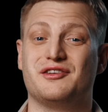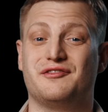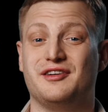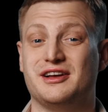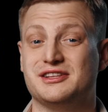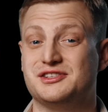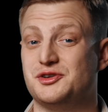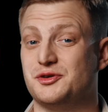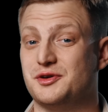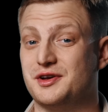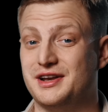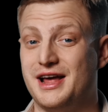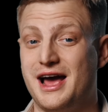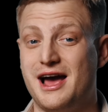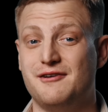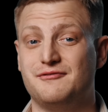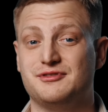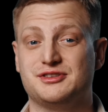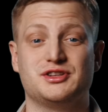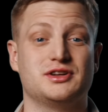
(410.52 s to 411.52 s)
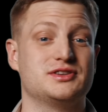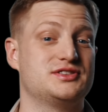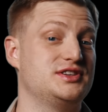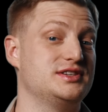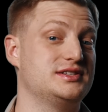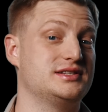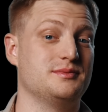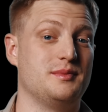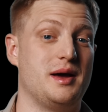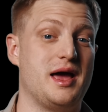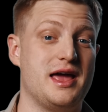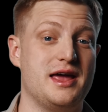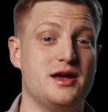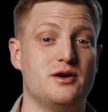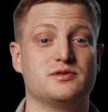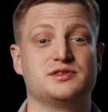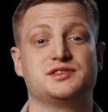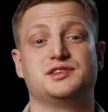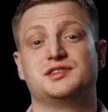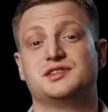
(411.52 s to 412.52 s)
air defense you can have is not System
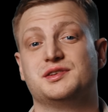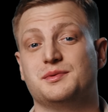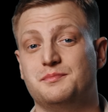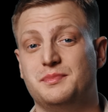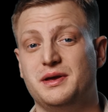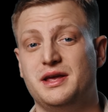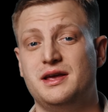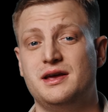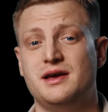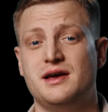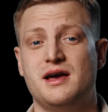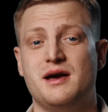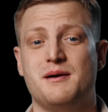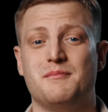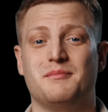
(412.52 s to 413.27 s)
A or System B,